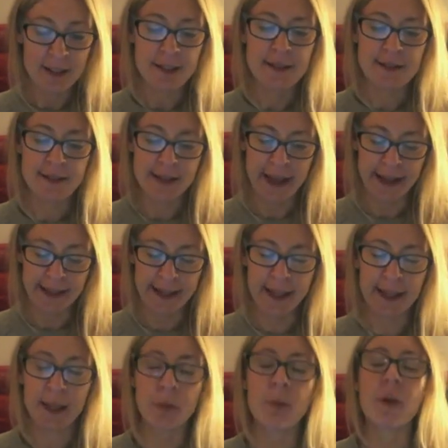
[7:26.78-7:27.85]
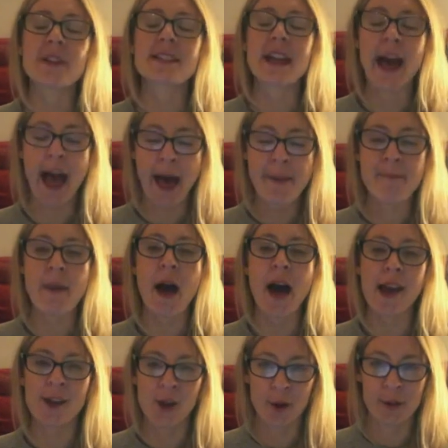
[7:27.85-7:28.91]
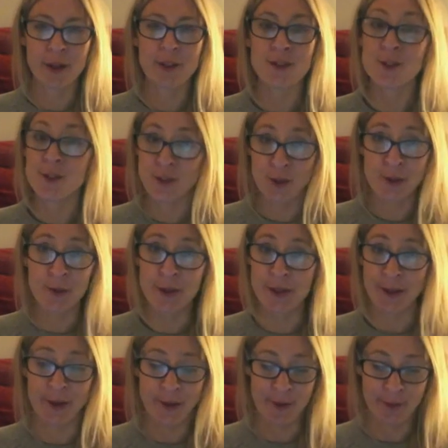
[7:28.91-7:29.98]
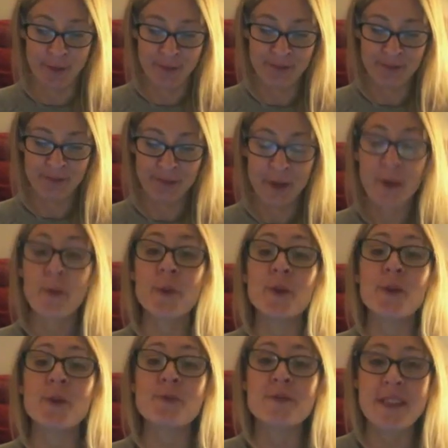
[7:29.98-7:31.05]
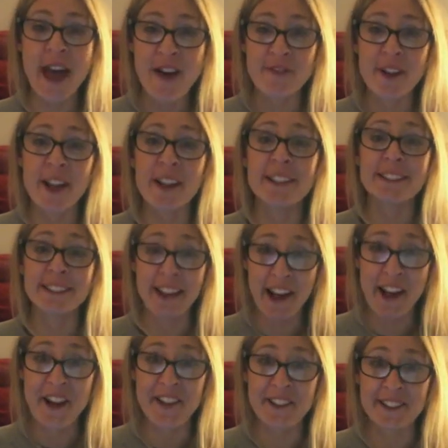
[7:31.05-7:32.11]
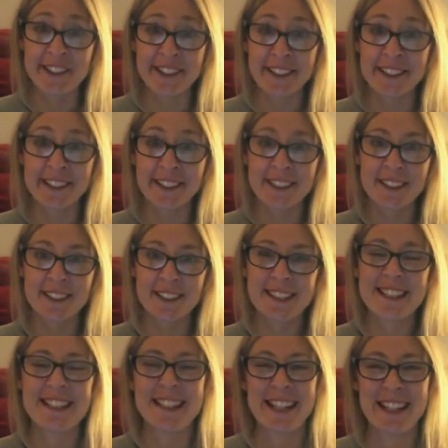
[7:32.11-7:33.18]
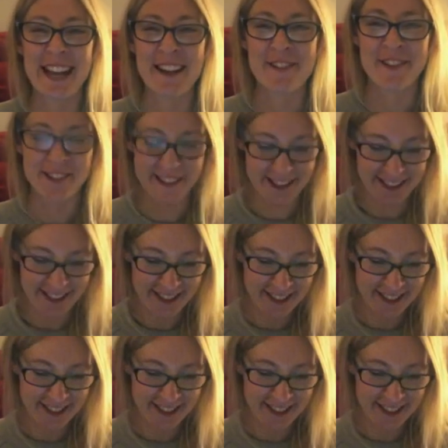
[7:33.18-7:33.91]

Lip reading: Psyche, what am I going to do with you? Will you never learn? Said Eros.